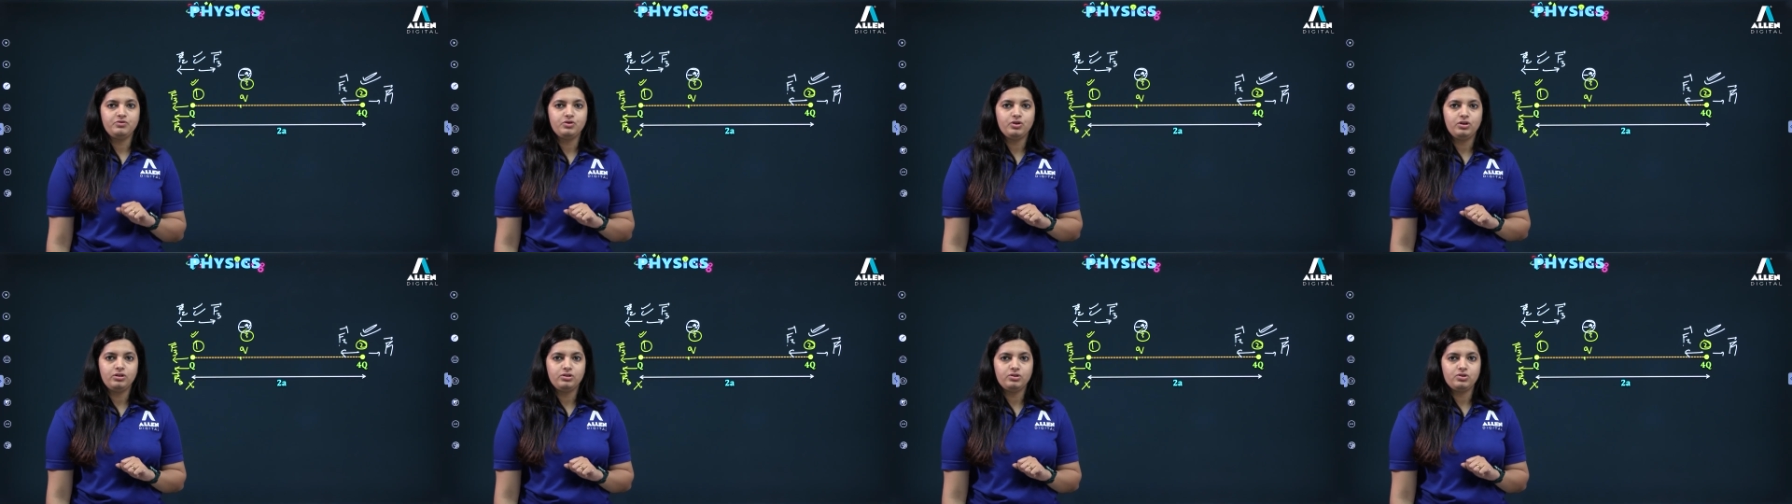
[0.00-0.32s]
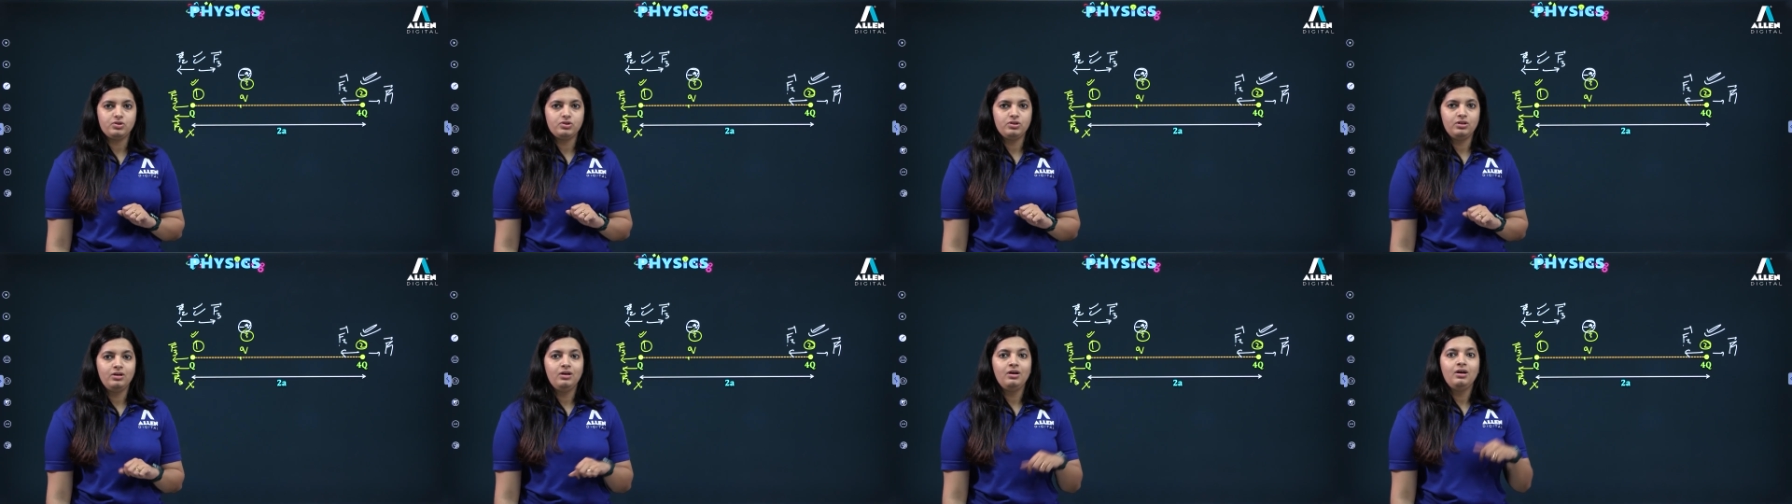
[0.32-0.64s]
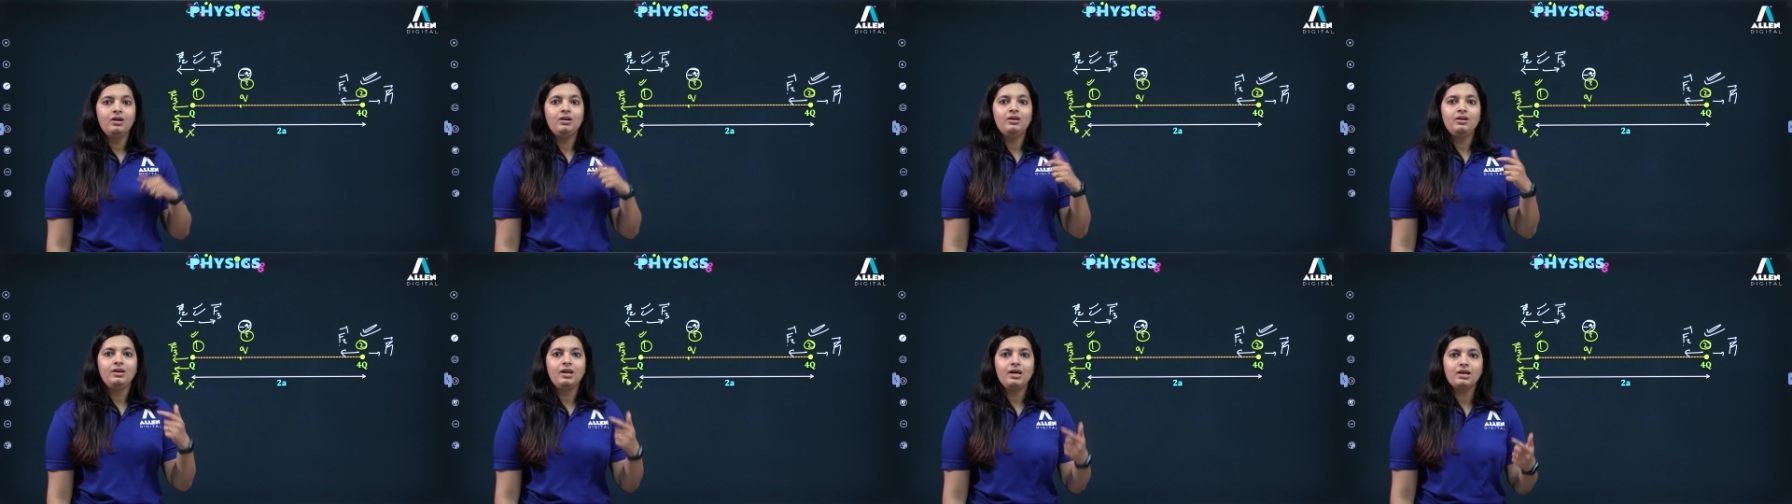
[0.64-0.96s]
charge.
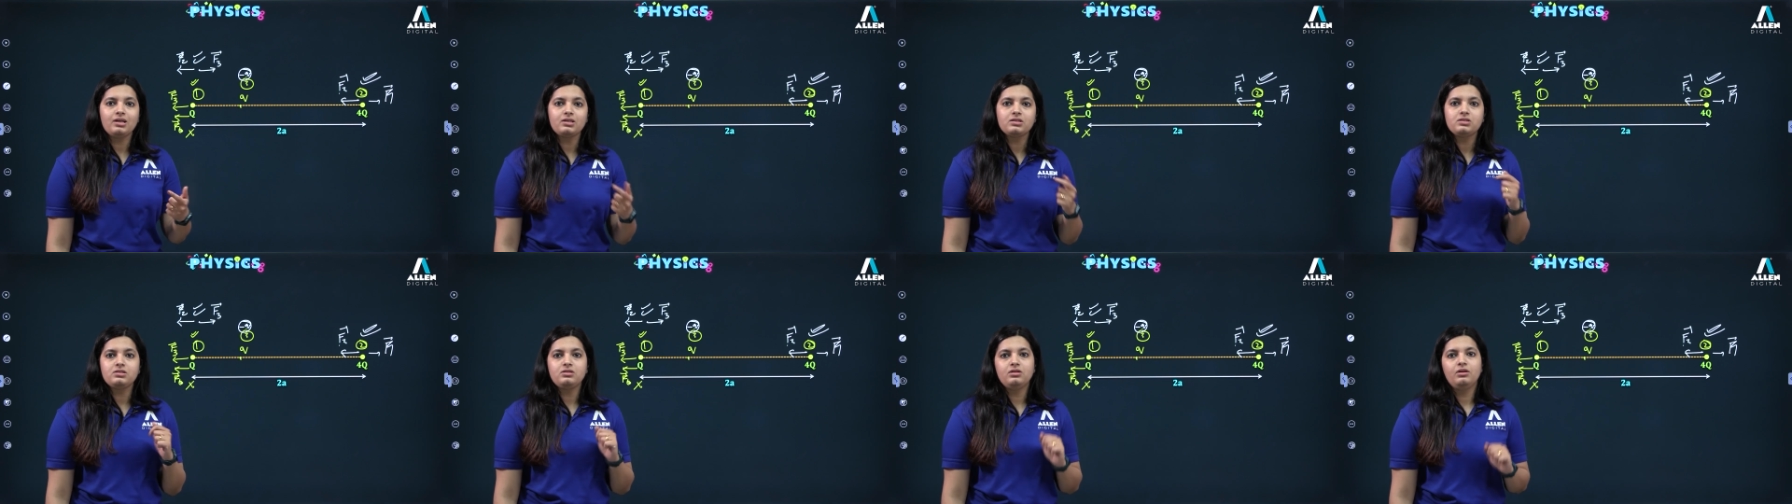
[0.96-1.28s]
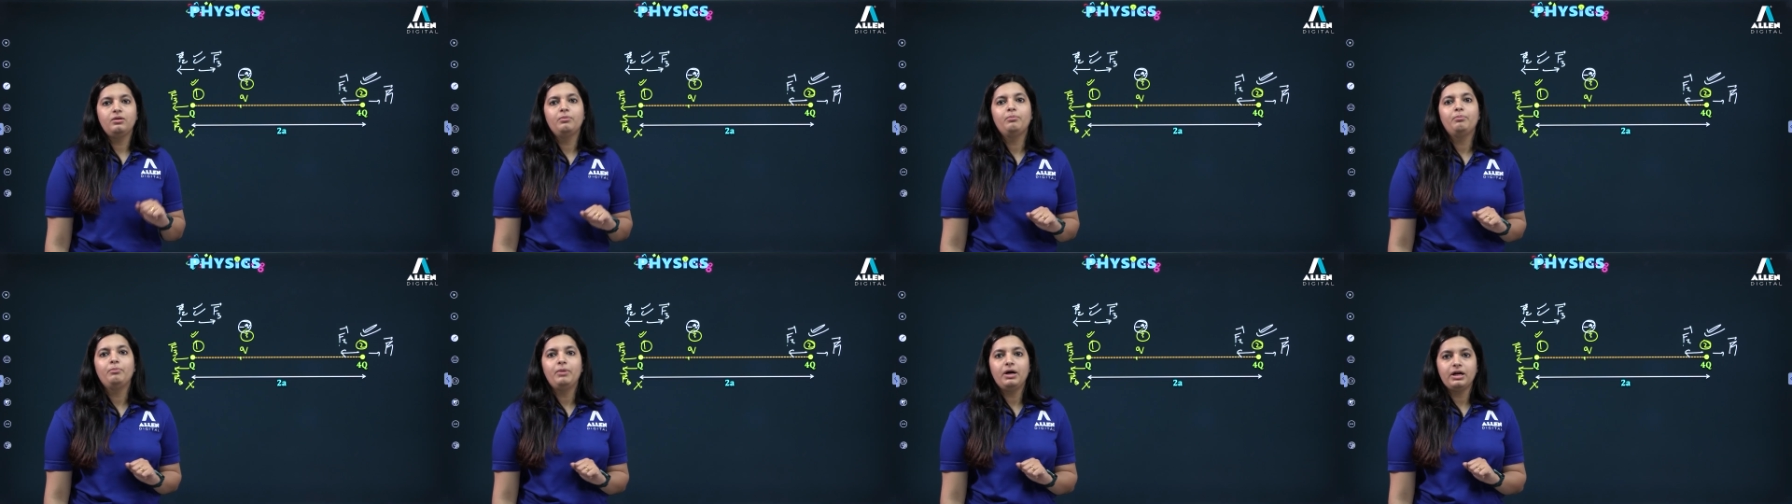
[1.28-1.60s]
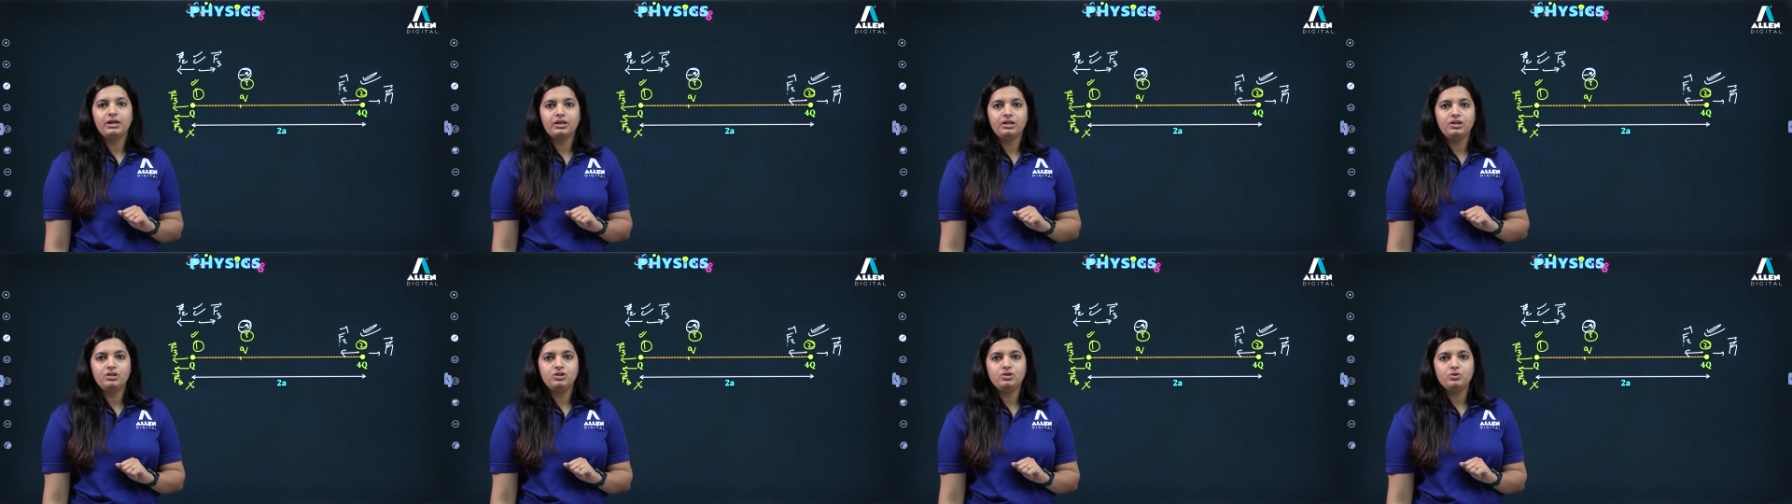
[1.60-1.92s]
Next,
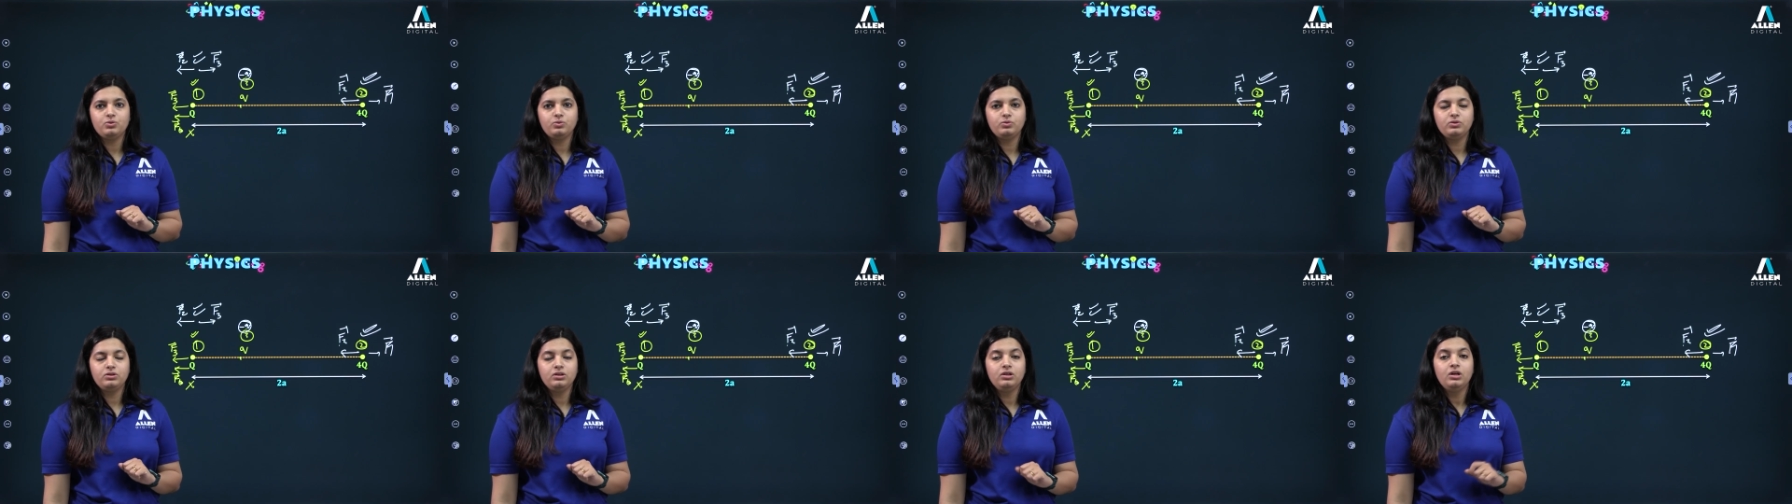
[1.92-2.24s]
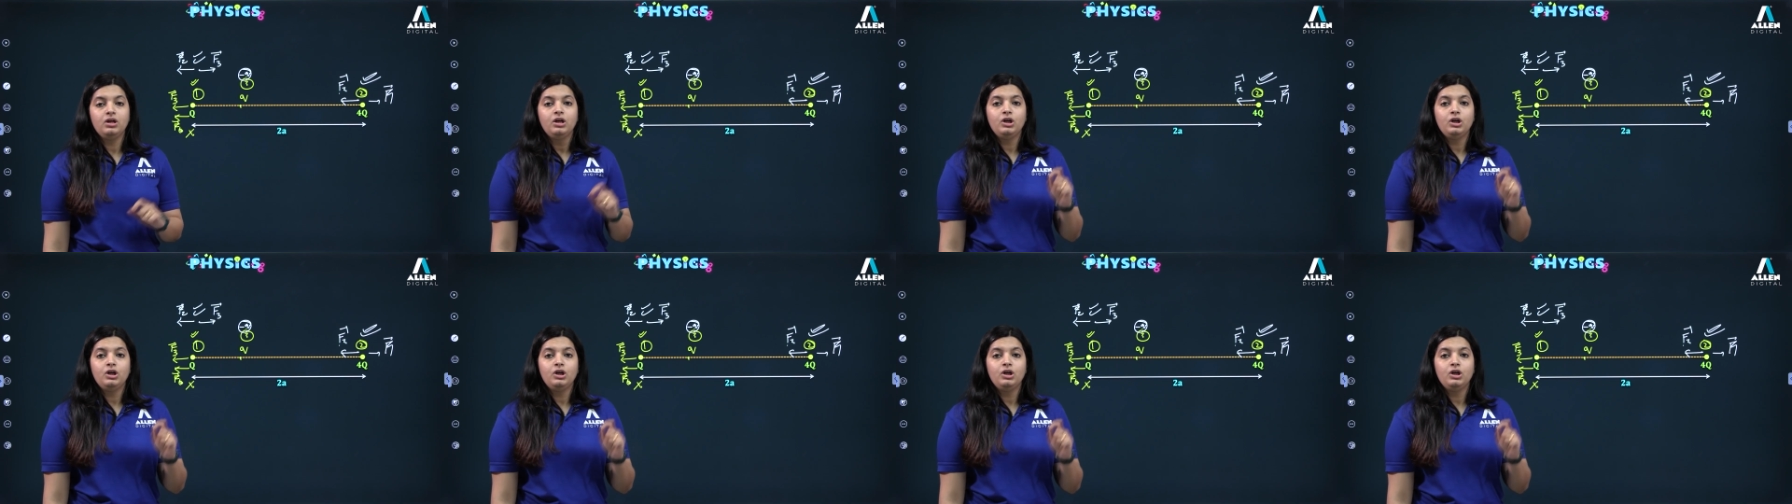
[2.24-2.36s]
magnitude.